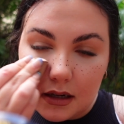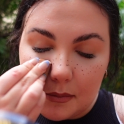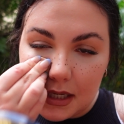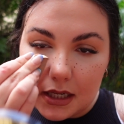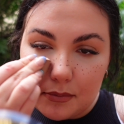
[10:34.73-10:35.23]
I
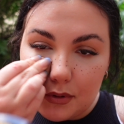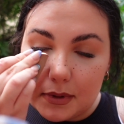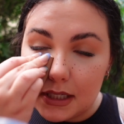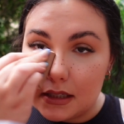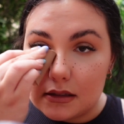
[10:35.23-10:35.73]
mean, it
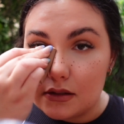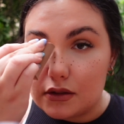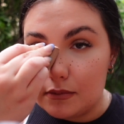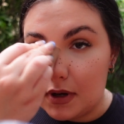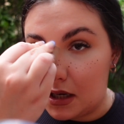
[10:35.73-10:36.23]
probably doesn't
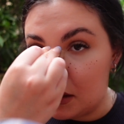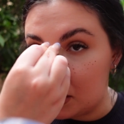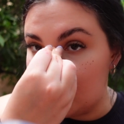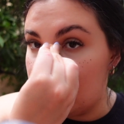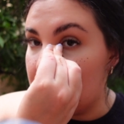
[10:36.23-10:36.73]
do much,